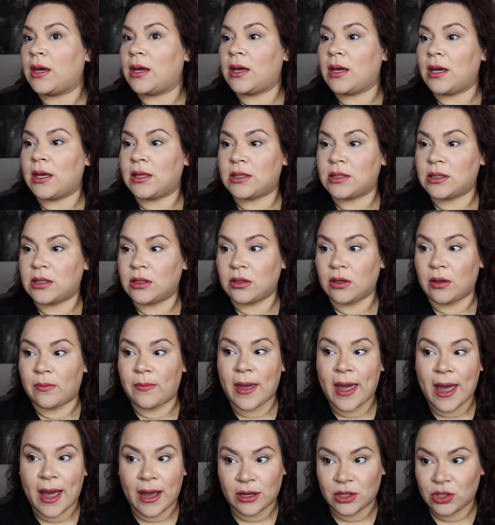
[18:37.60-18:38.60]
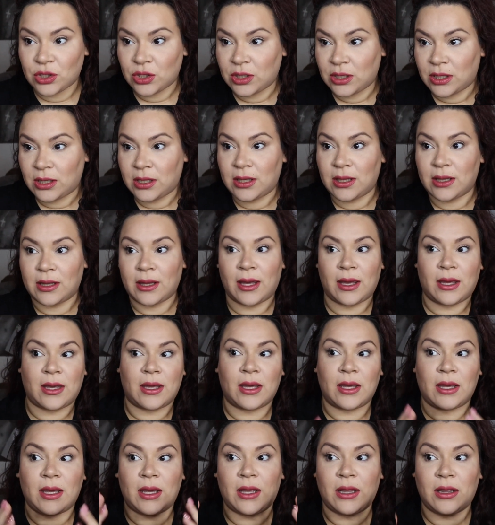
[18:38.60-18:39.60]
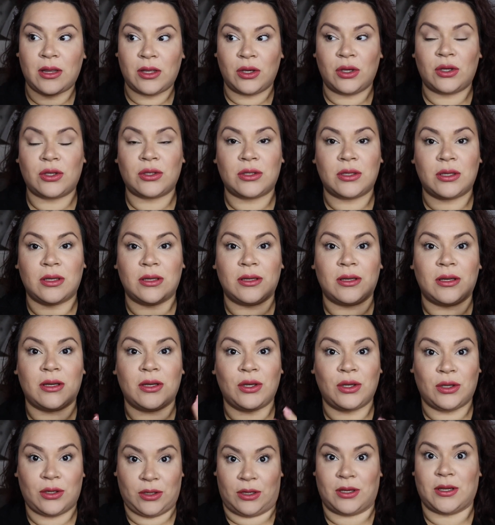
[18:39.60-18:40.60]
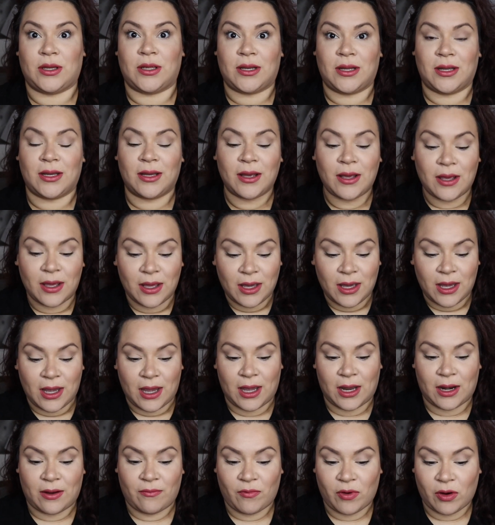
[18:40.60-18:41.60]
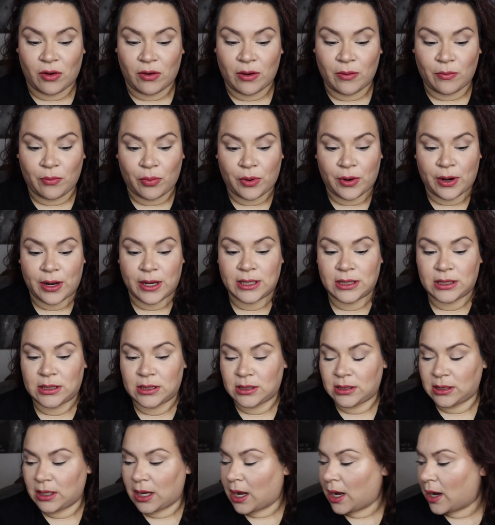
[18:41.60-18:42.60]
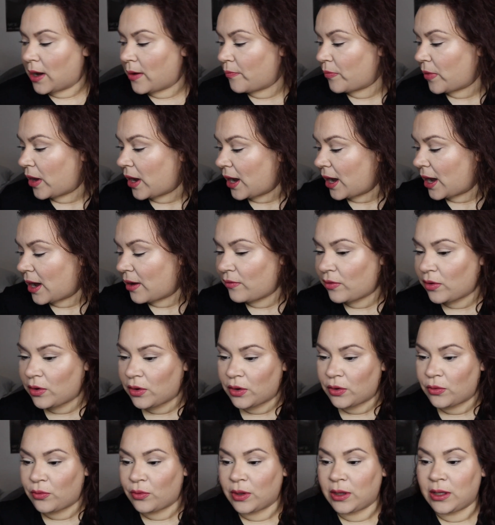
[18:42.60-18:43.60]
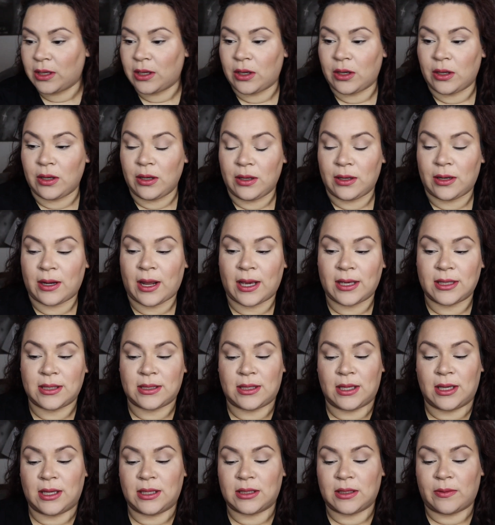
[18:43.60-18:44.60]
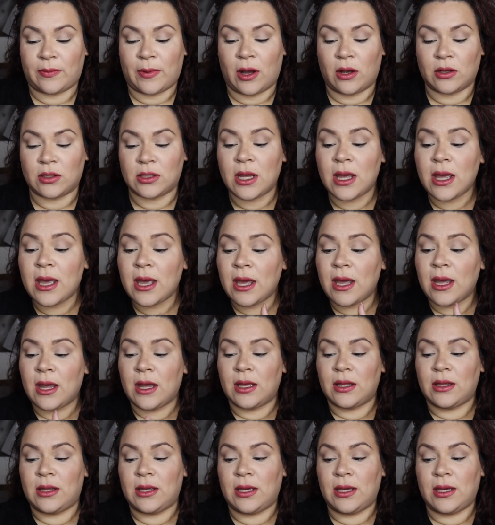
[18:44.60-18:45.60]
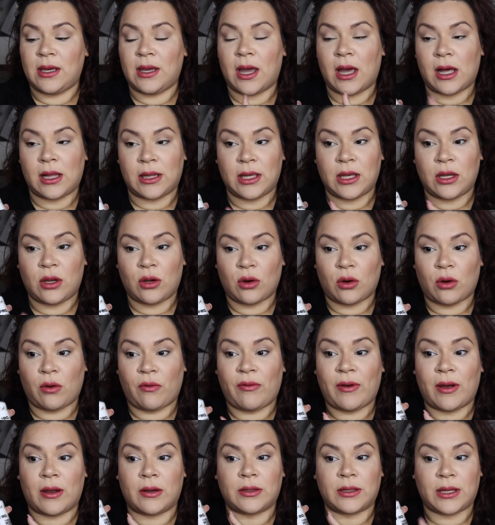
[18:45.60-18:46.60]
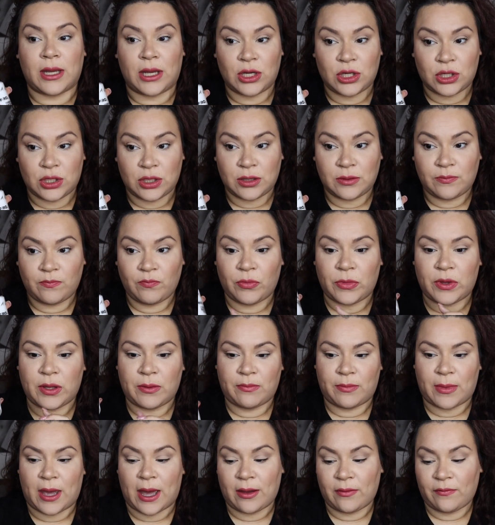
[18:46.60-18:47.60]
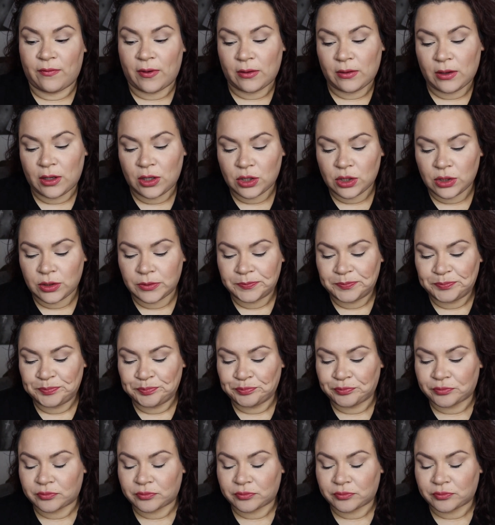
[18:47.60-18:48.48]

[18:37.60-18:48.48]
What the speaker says: It doesn't look patchy. Like, it looks good, and I'm very impressed. I have heard really nice things about the LA Girl foundation, the matte foundation.